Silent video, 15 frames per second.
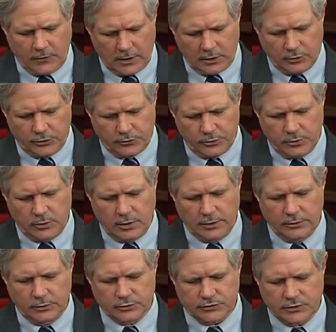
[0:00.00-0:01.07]
through on
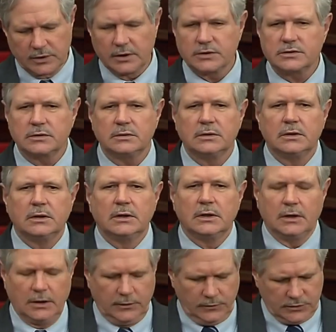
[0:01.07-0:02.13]
those things. And
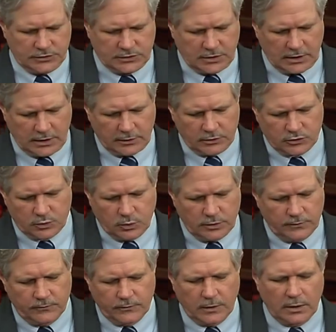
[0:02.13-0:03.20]
in this Congress,
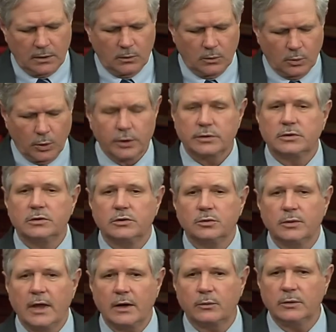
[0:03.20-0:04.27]
we've worked to do
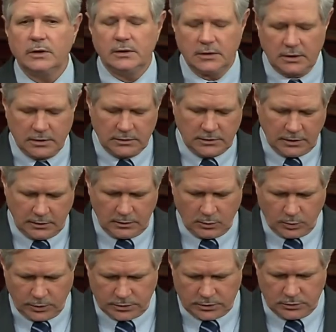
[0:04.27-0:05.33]
that, and we need to continue to
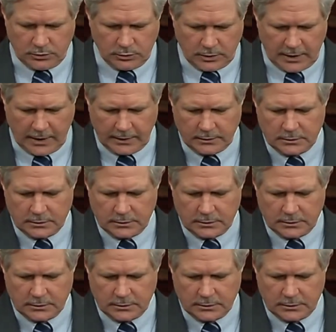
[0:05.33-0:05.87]
work to do that.